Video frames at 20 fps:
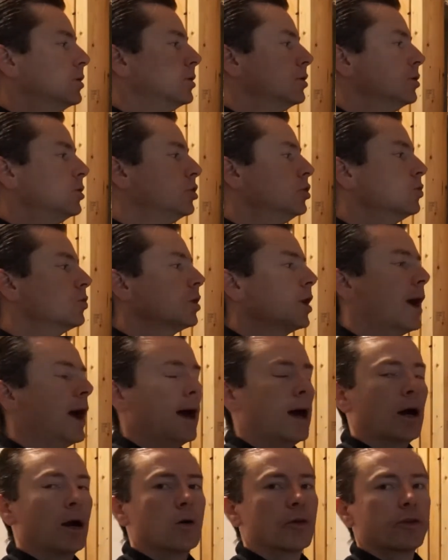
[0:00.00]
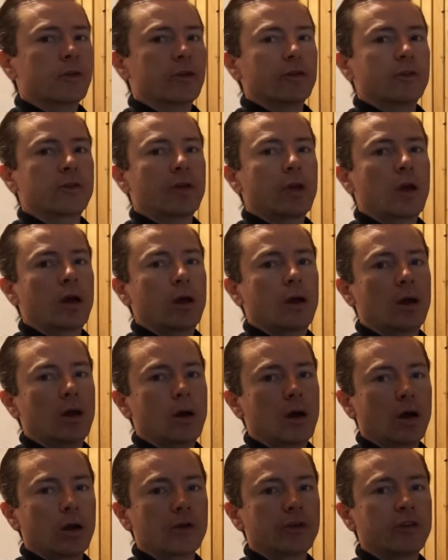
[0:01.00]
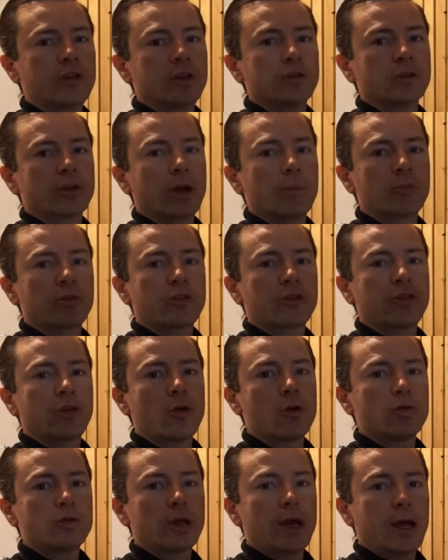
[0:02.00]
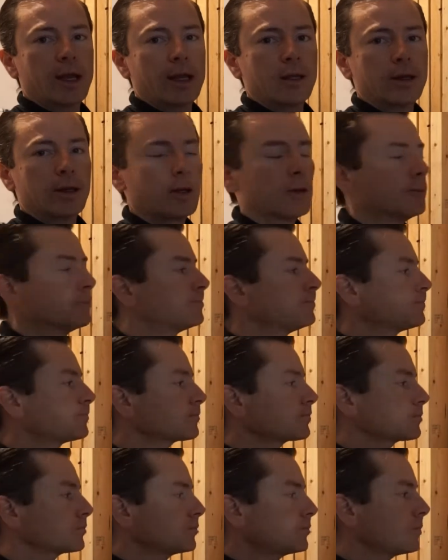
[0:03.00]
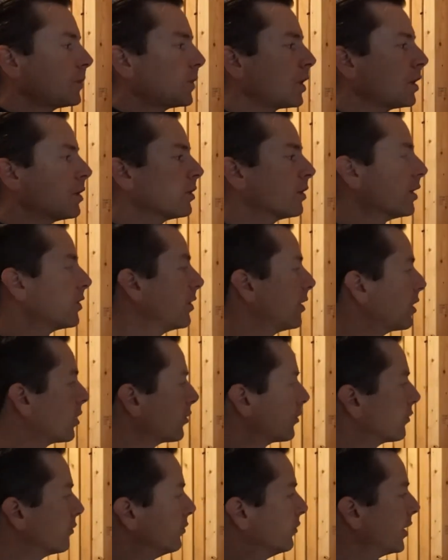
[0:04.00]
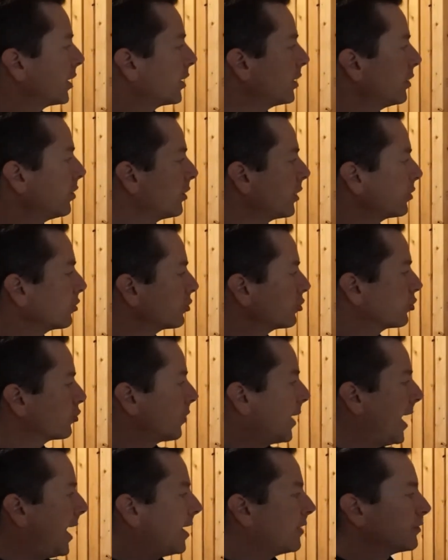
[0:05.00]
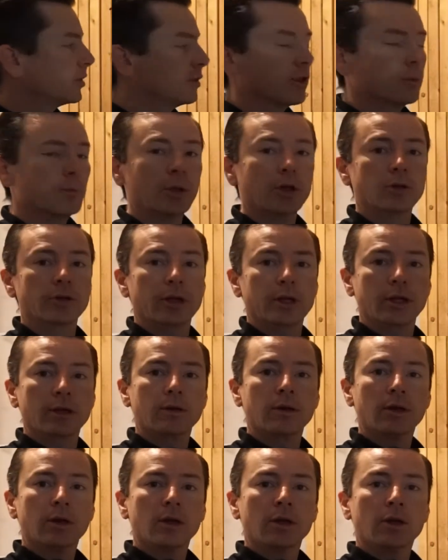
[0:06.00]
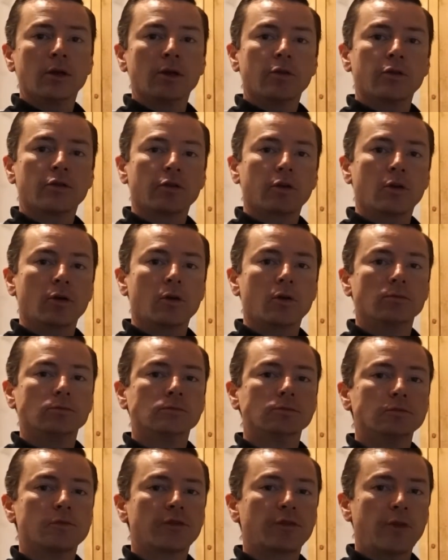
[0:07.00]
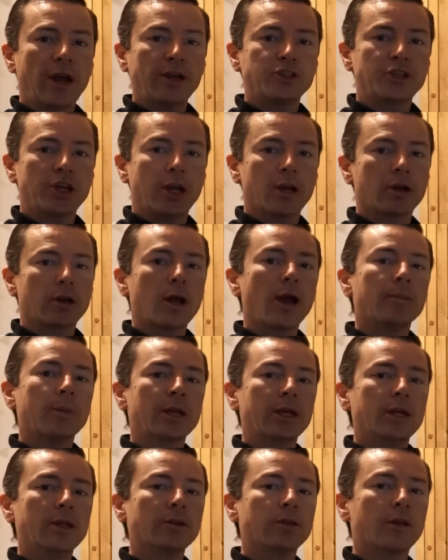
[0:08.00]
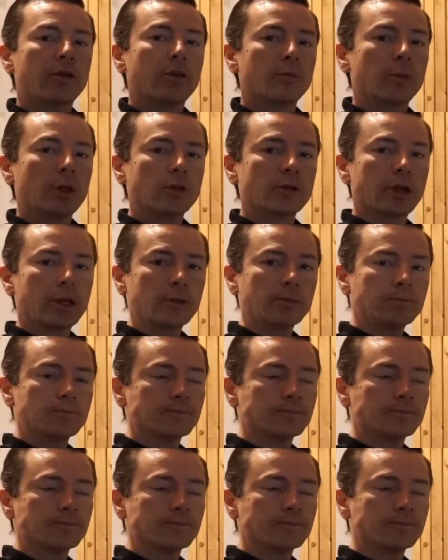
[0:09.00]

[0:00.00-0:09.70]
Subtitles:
Newer houses are sealed up so tight that there's very little draft in the building. So fresh air coming into the building